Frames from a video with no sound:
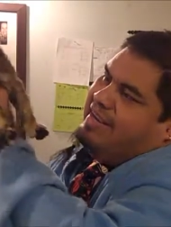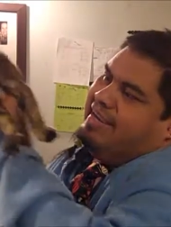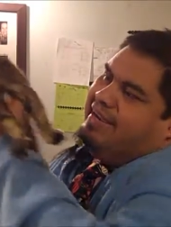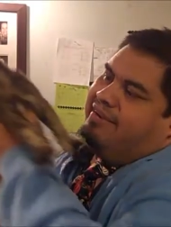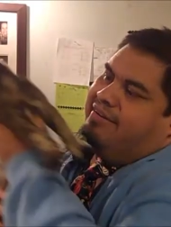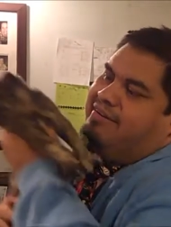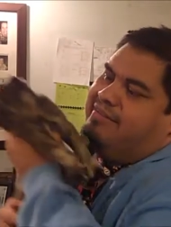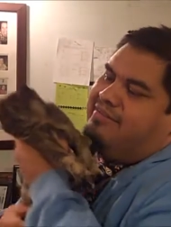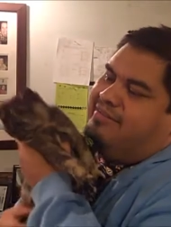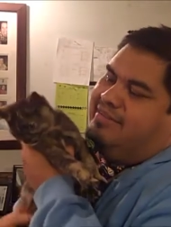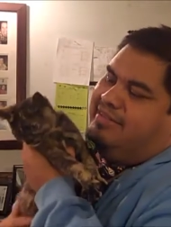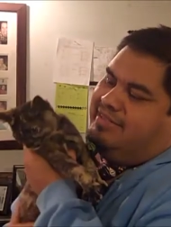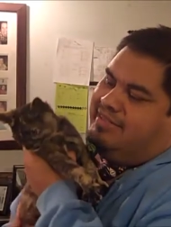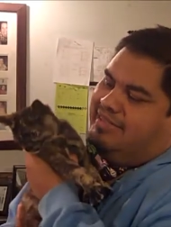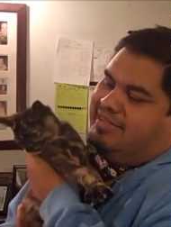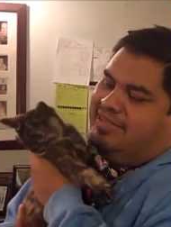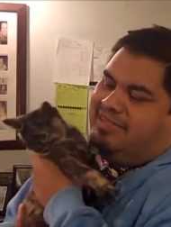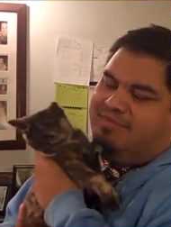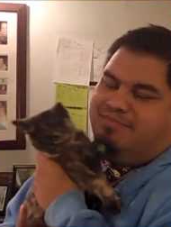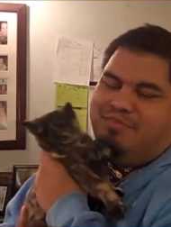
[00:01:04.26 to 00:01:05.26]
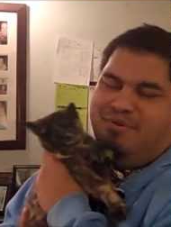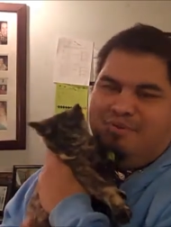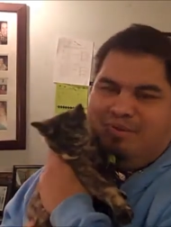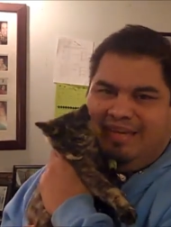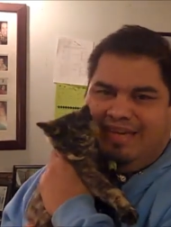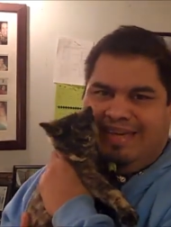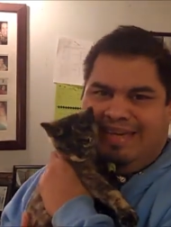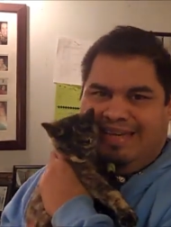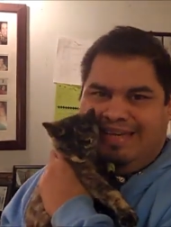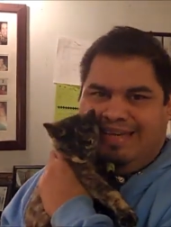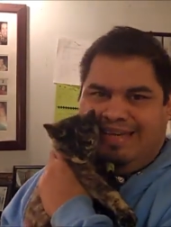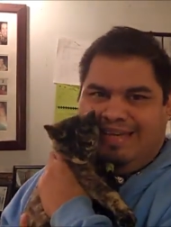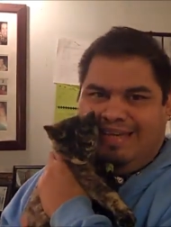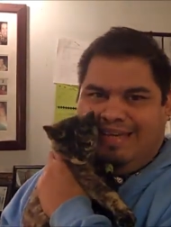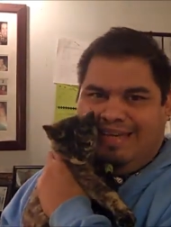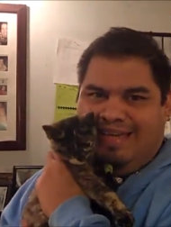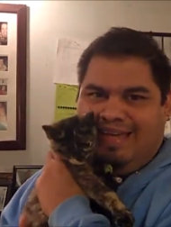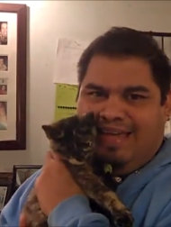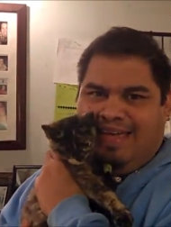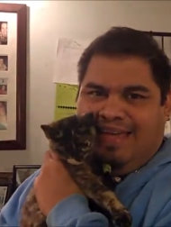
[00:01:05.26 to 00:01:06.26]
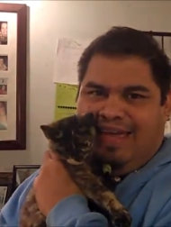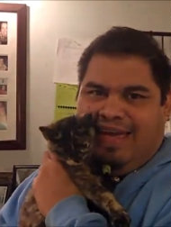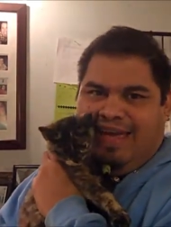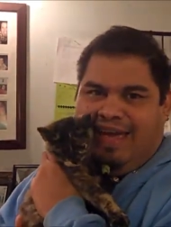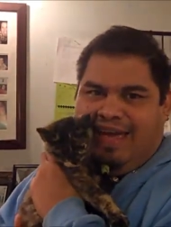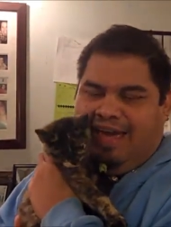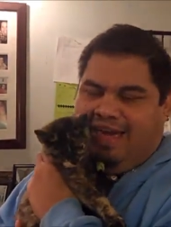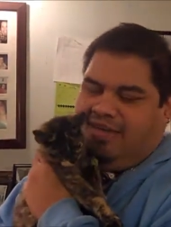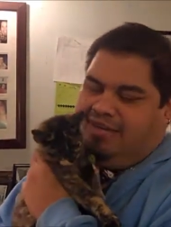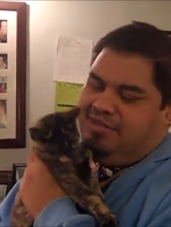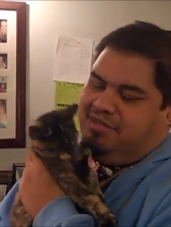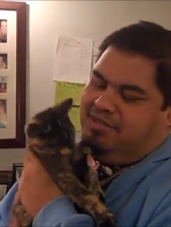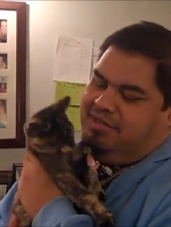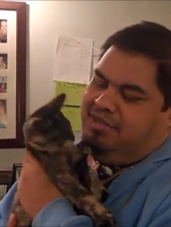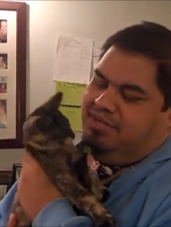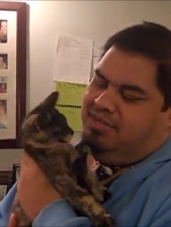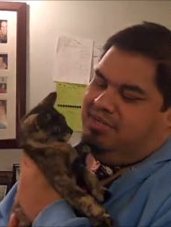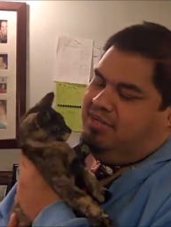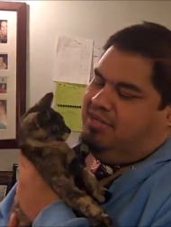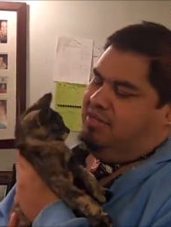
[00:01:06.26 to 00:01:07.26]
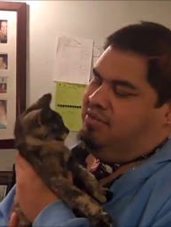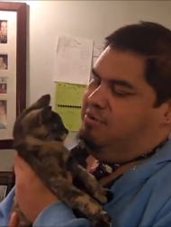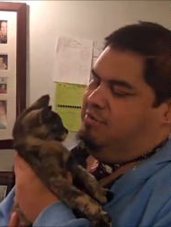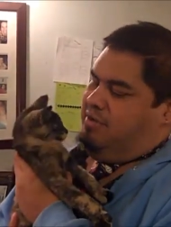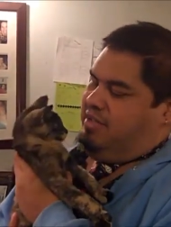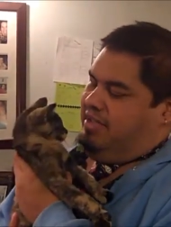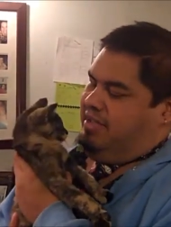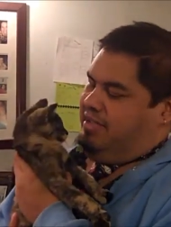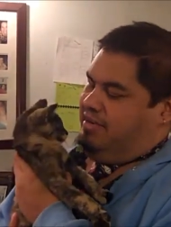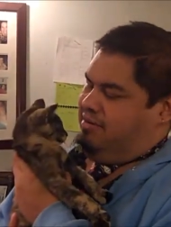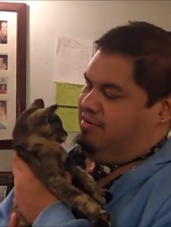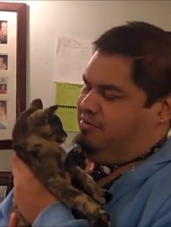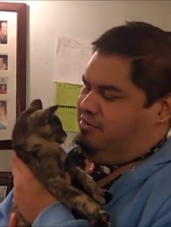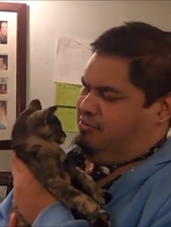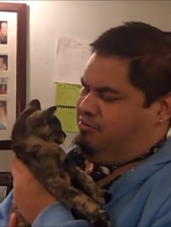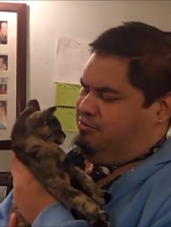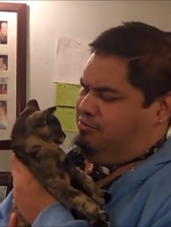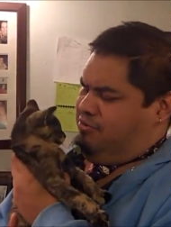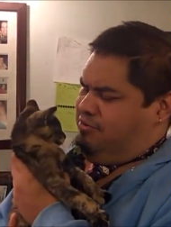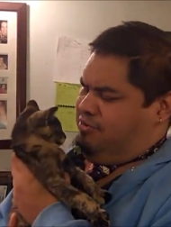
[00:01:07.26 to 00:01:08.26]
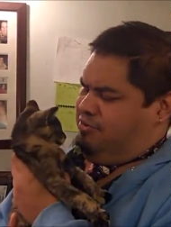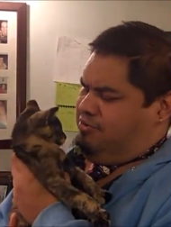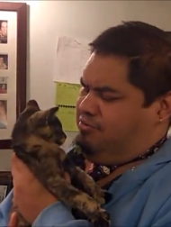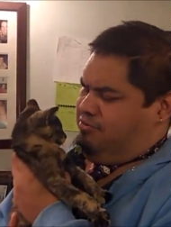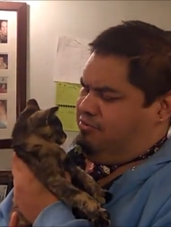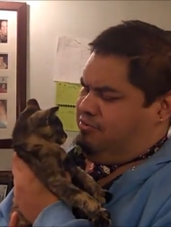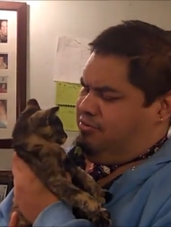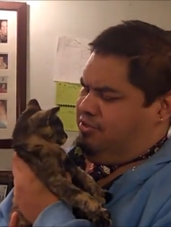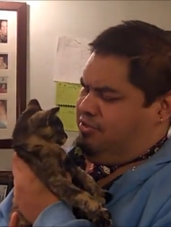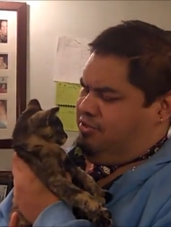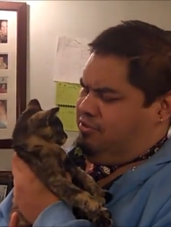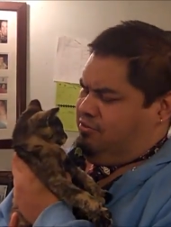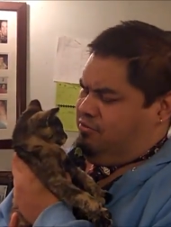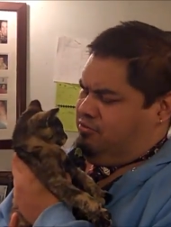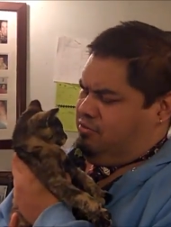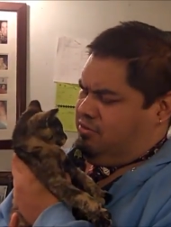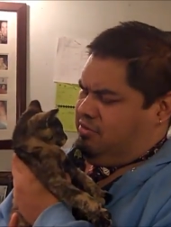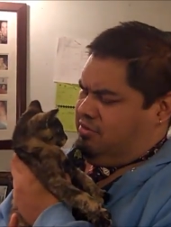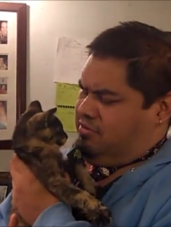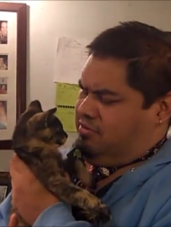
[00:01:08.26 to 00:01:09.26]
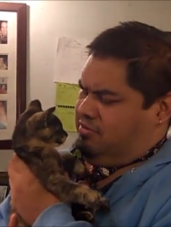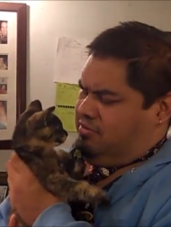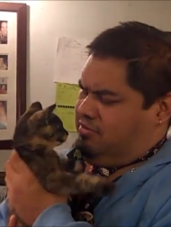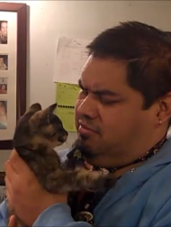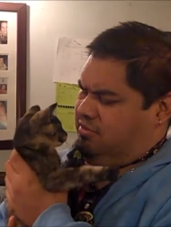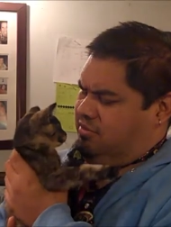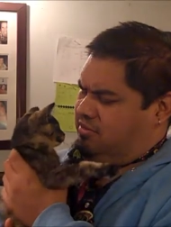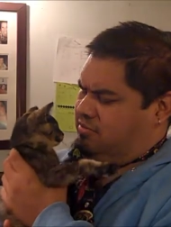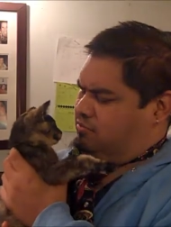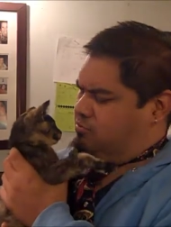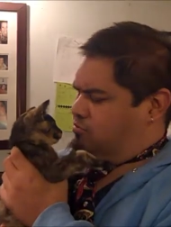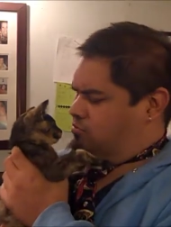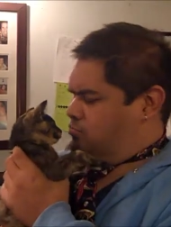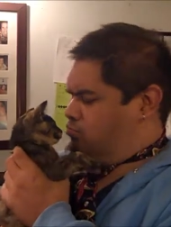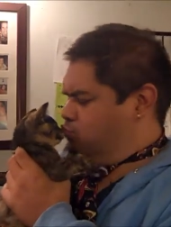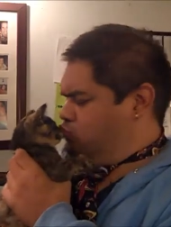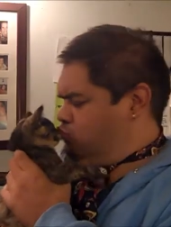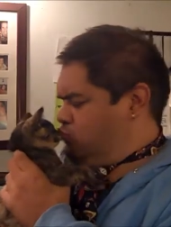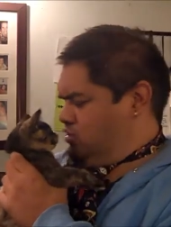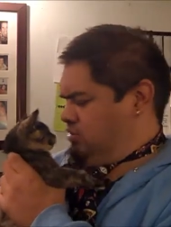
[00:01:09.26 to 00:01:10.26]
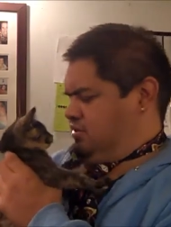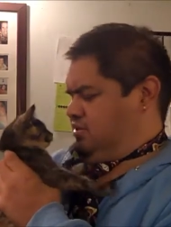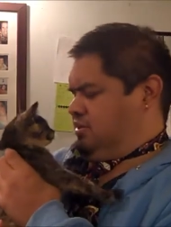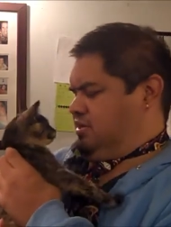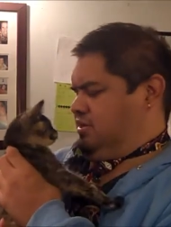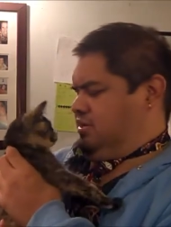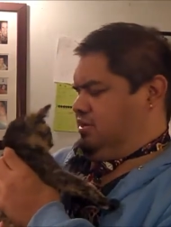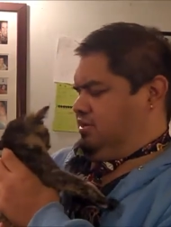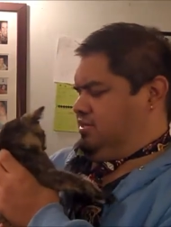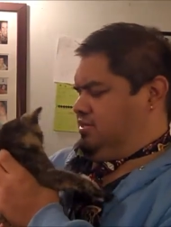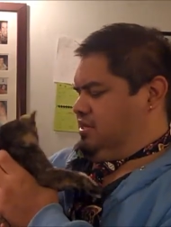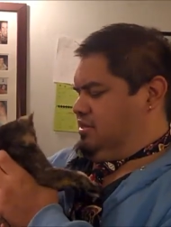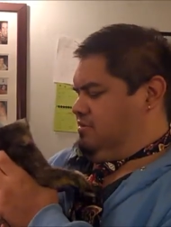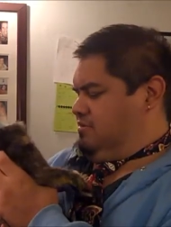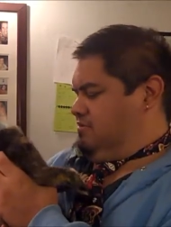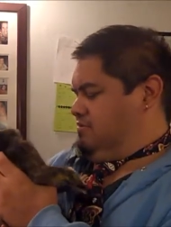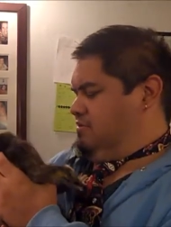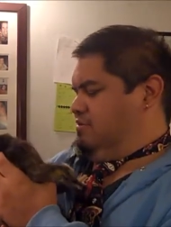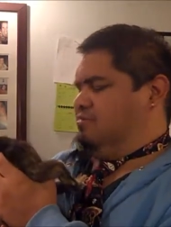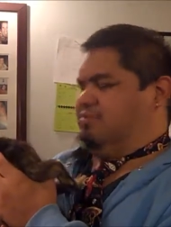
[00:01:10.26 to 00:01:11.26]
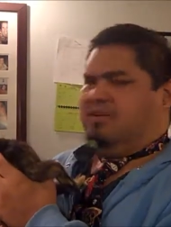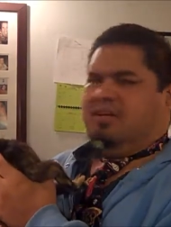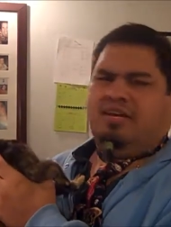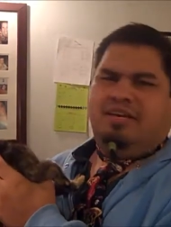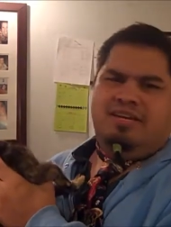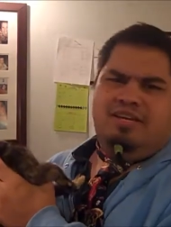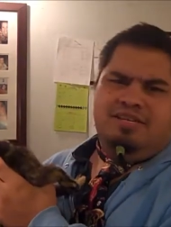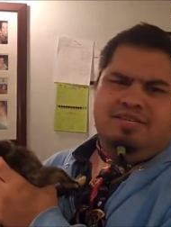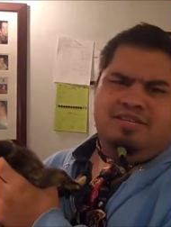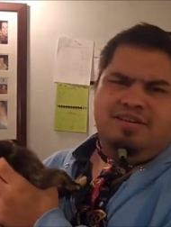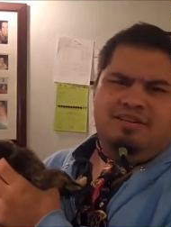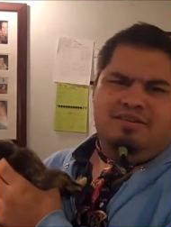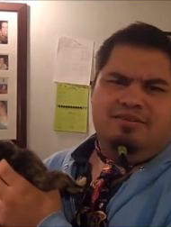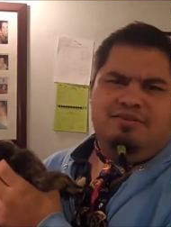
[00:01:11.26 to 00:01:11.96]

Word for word: here. This is Smokey. And she's going to go ahead. Oh, you're so cute. Can I kiss that? Oh, yeah, I kissed that